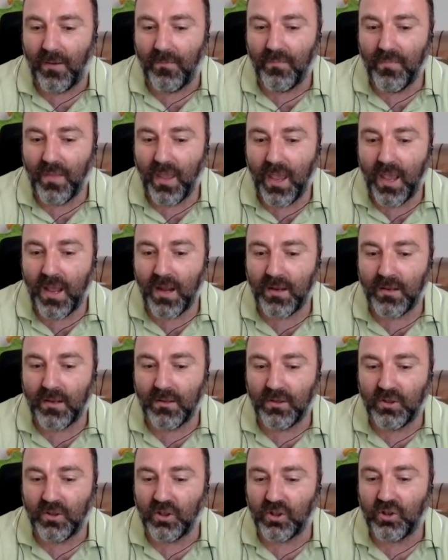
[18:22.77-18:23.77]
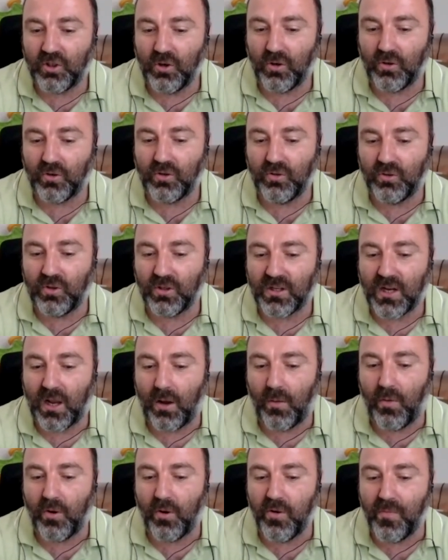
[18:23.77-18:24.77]
And it just shows you just
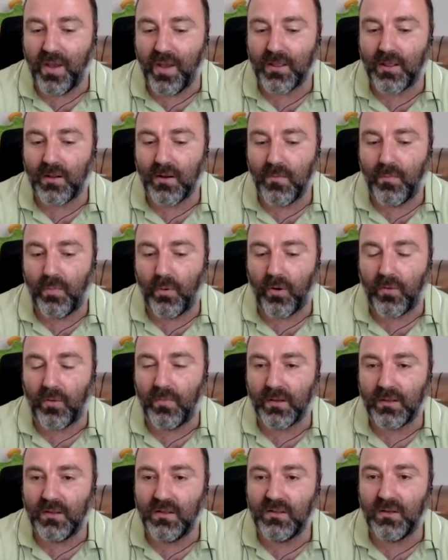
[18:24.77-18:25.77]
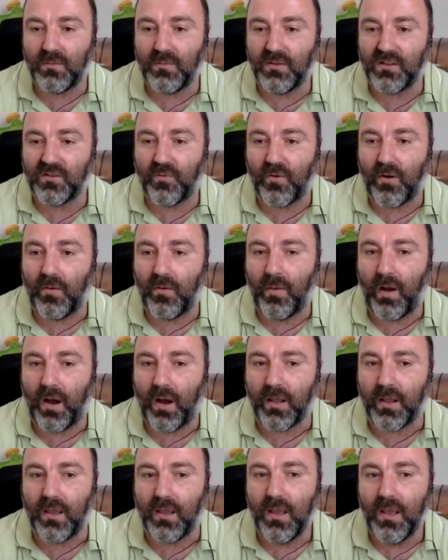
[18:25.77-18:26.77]
how monumentally important magnesium is for our
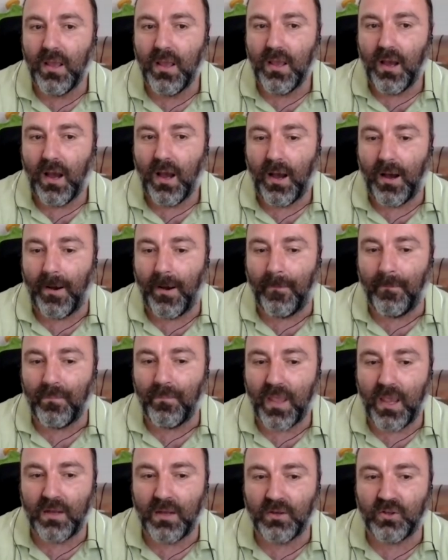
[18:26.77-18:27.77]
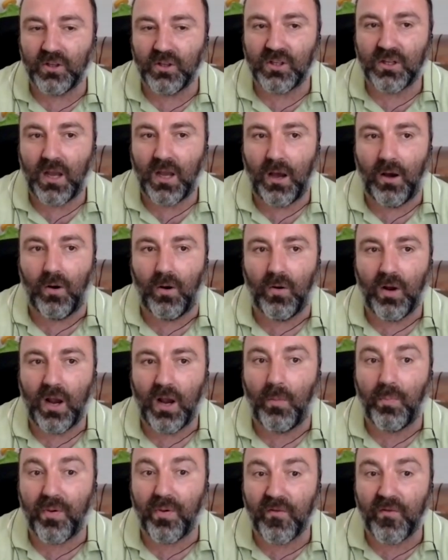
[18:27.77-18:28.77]
body, and just
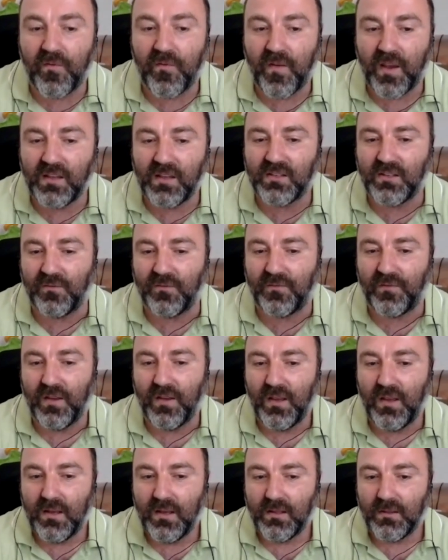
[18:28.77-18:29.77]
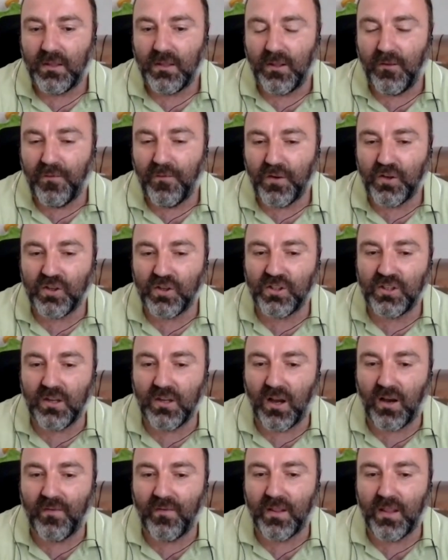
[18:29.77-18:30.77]
how pervasive the deficiency
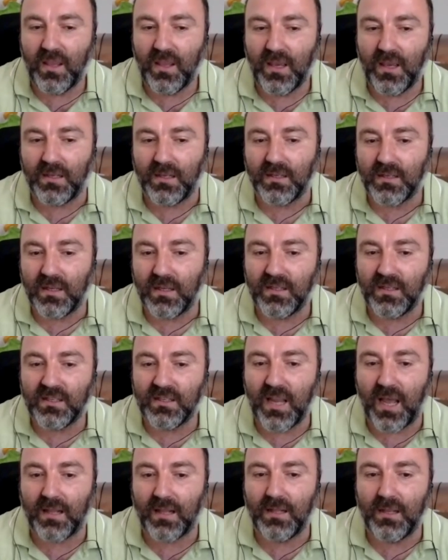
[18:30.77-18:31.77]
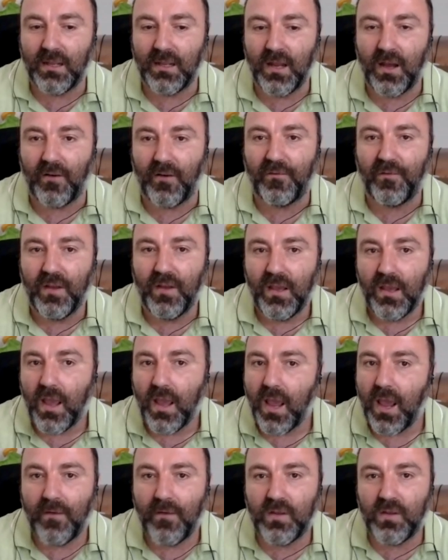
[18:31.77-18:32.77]
of it is. And sadly enough,
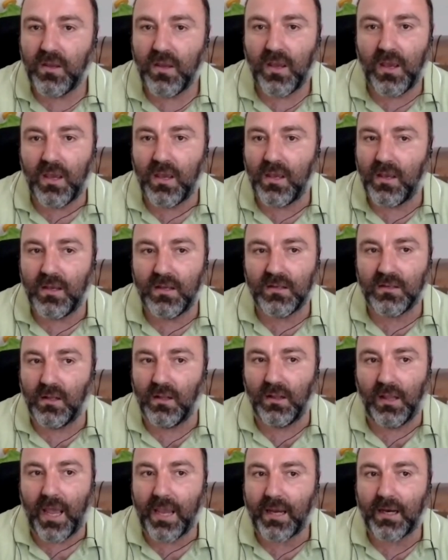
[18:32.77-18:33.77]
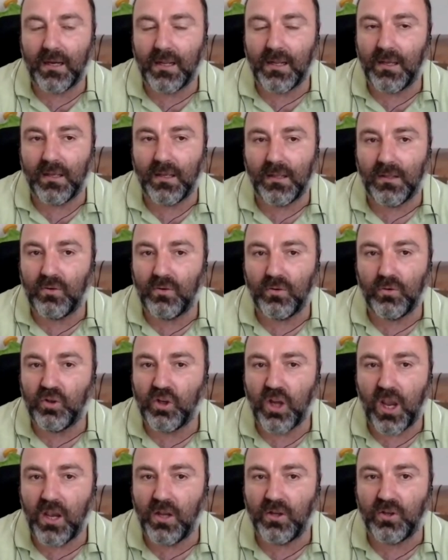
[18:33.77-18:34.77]
FDA isn't likely to
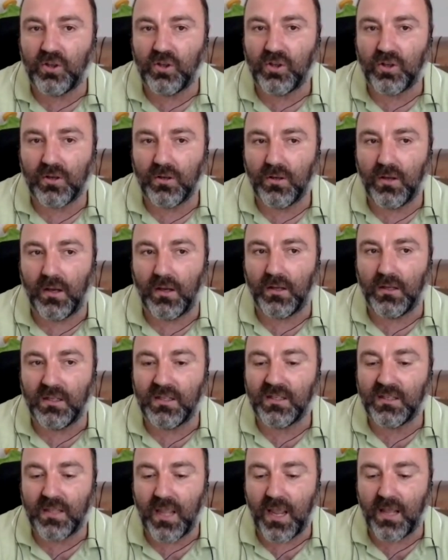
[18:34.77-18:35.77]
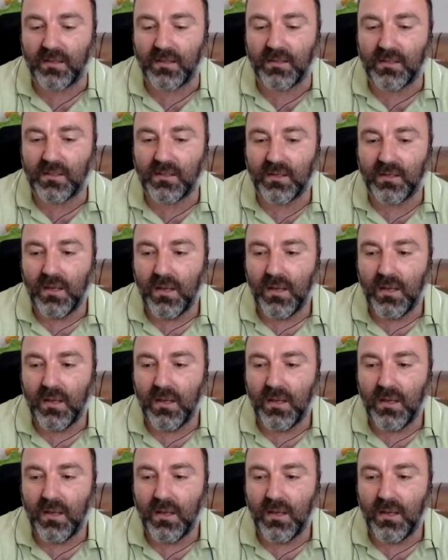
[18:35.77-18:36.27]
change its stance